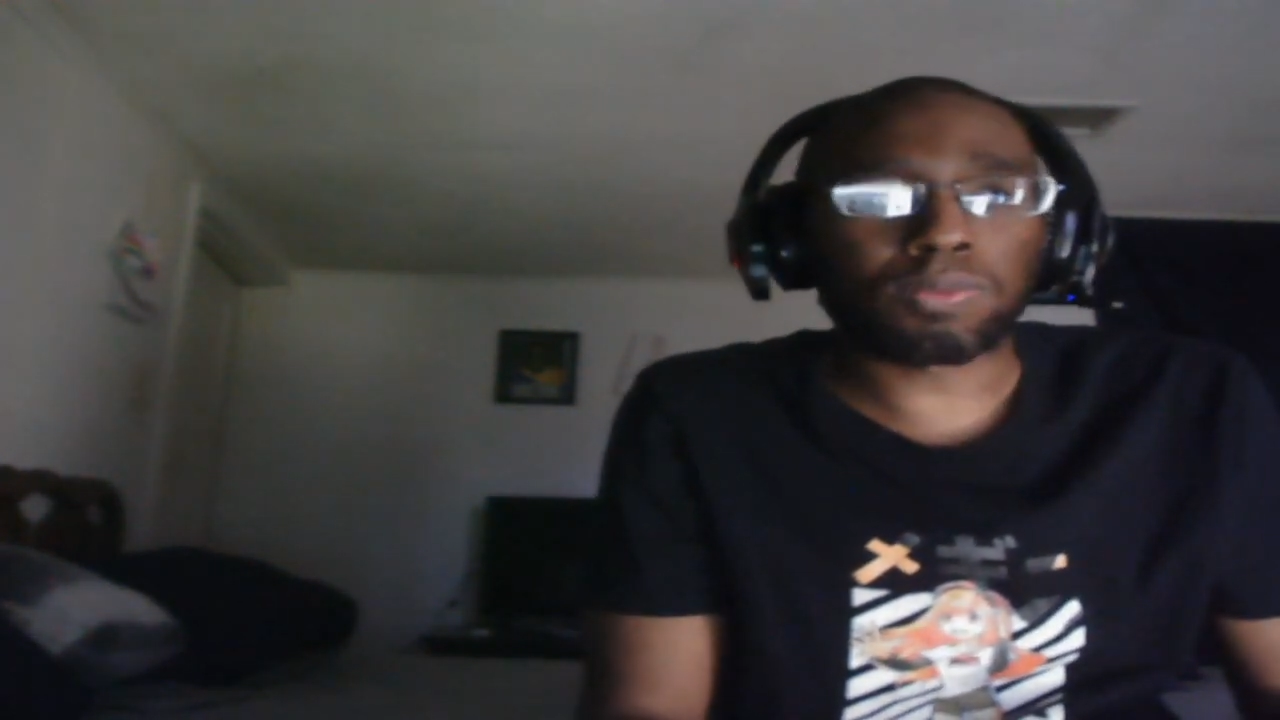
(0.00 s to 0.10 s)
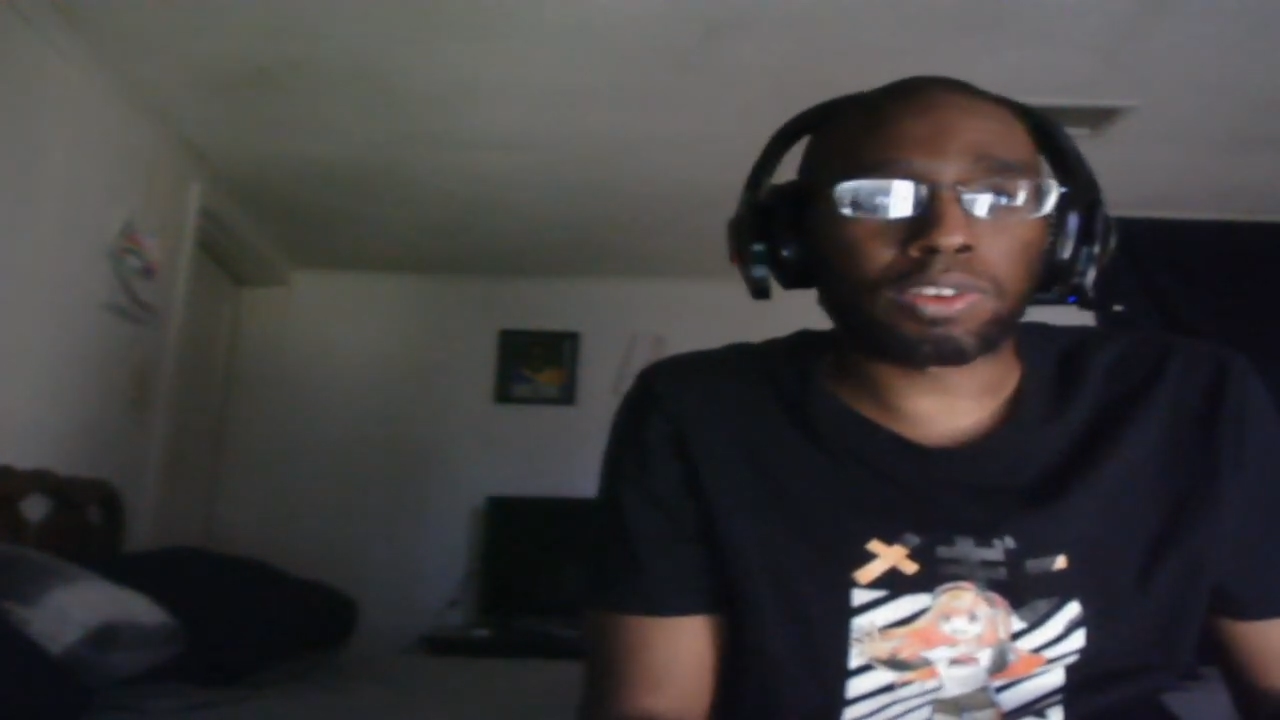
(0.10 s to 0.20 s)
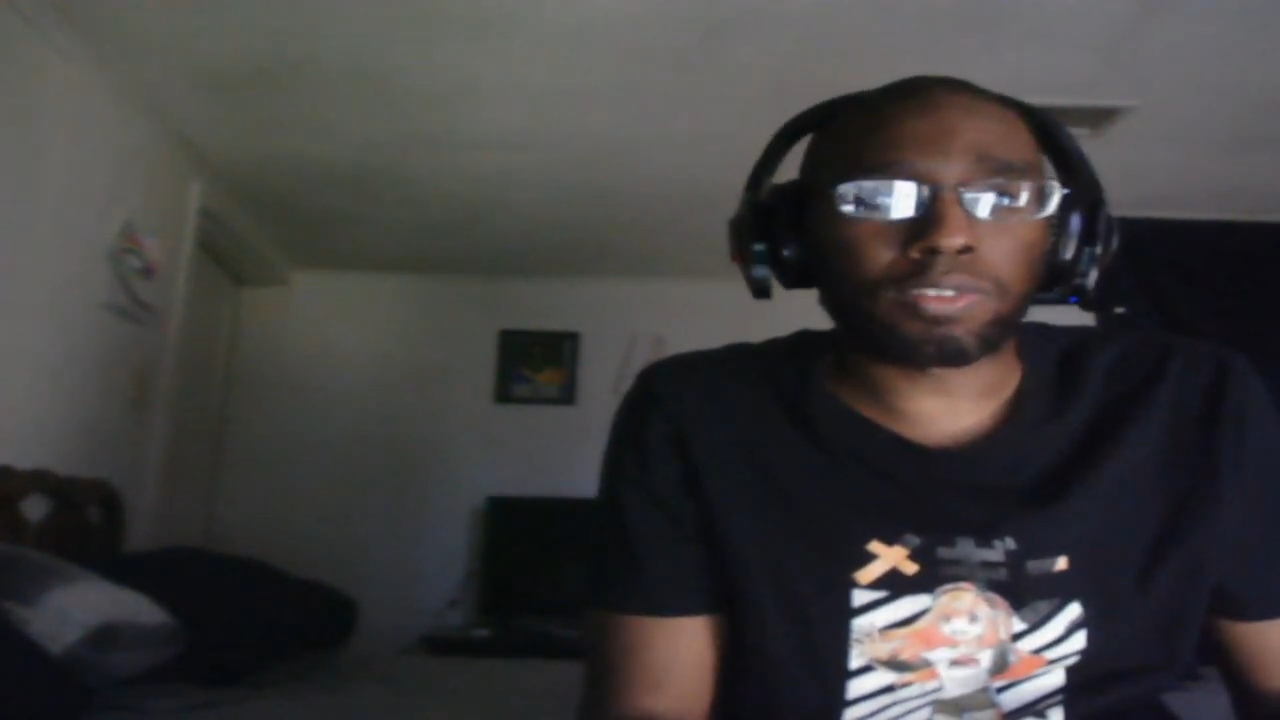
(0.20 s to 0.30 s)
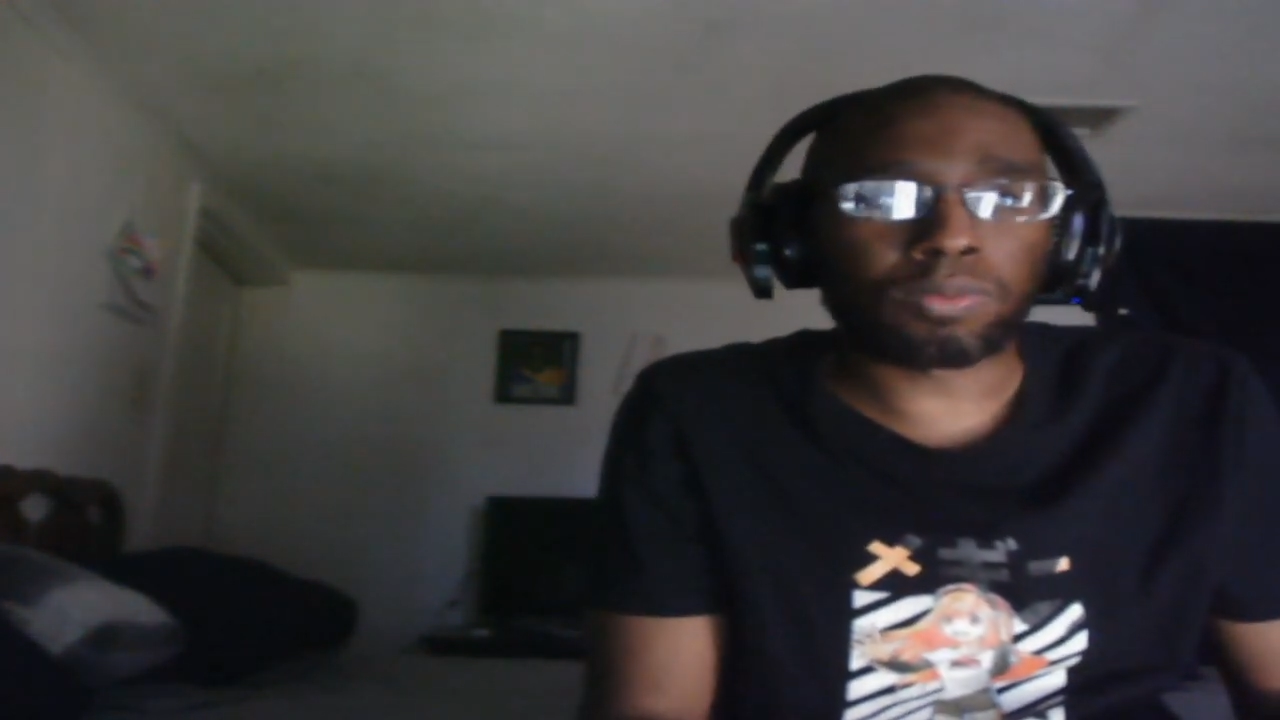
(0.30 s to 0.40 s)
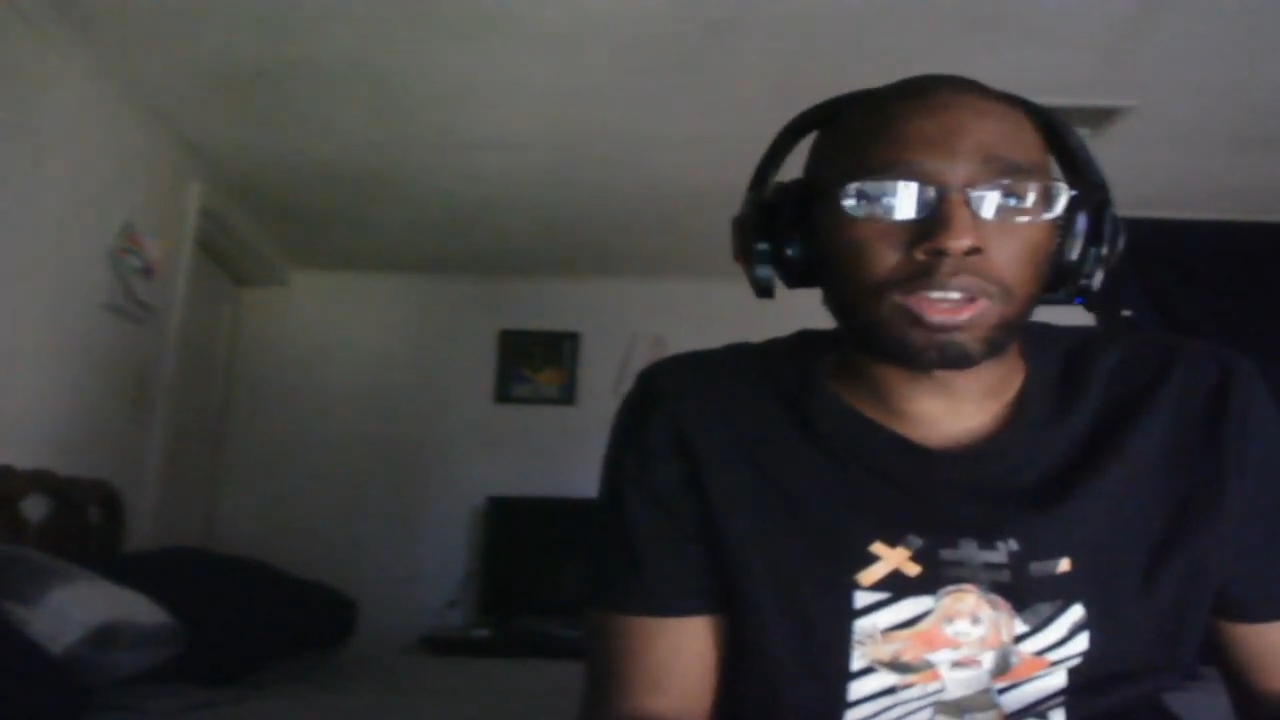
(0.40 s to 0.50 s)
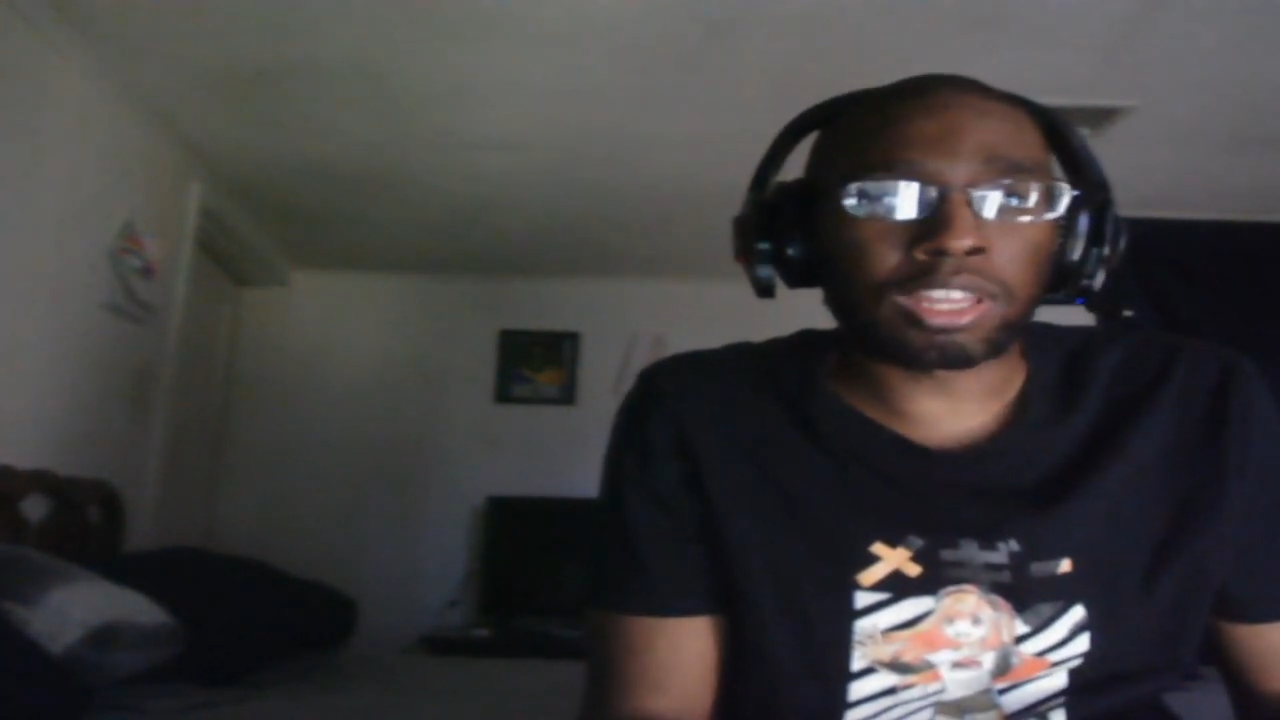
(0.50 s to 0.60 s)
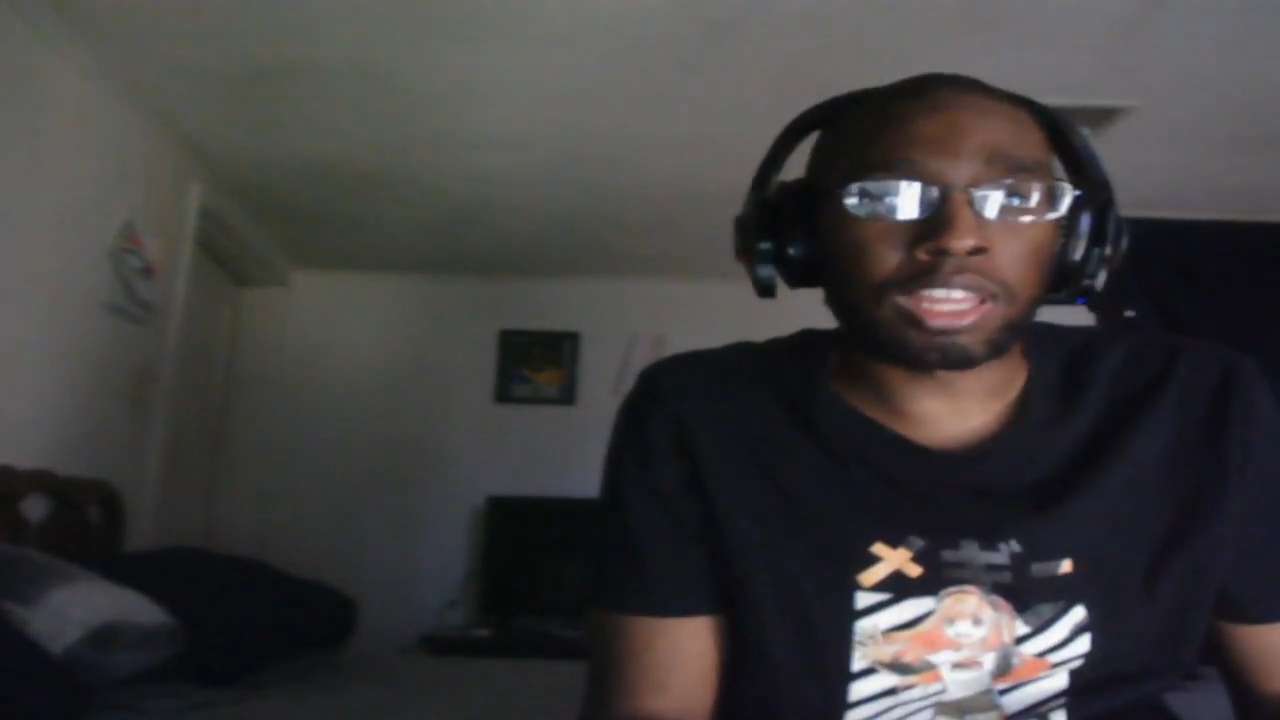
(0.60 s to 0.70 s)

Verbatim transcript: one, everyone,